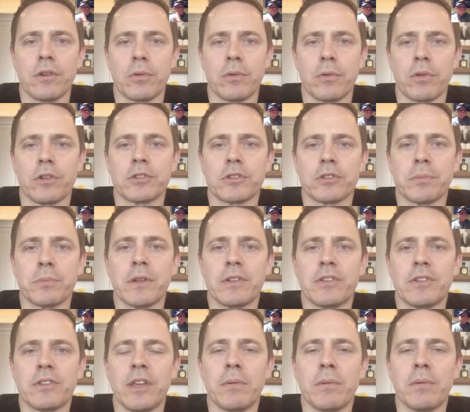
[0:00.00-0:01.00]
ultimate
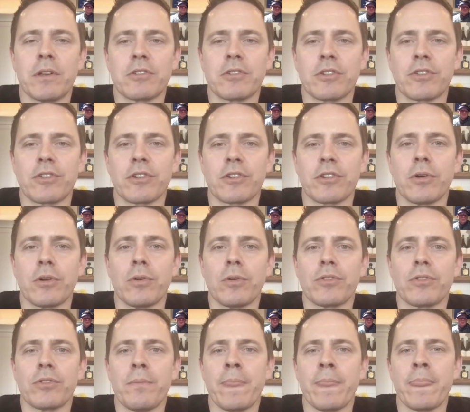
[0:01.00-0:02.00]
team interests or
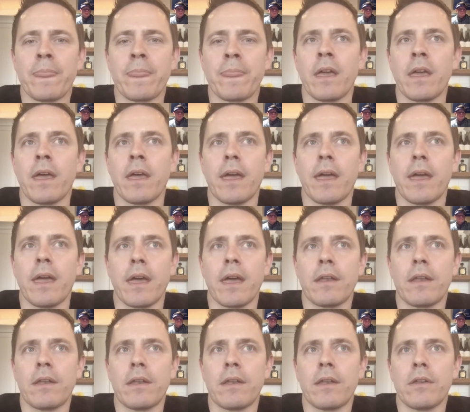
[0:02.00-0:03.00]
goals.
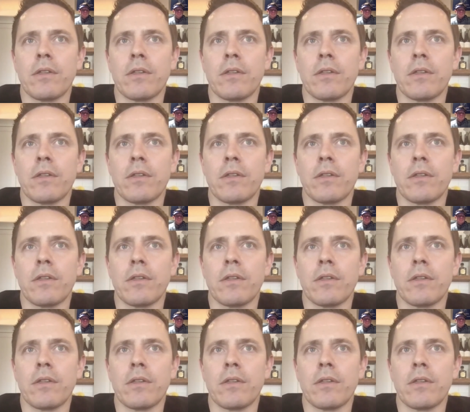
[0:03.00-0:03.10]
And